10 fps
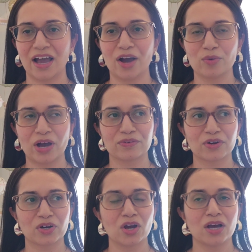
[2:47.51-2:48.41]

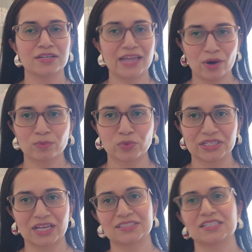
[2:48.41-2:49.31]
However, now I'm
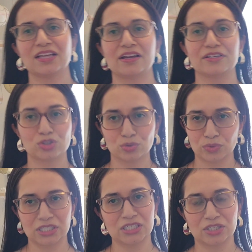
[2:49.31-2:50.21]
realizing that I do
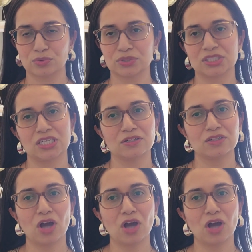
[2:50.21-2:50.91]
really need a routine,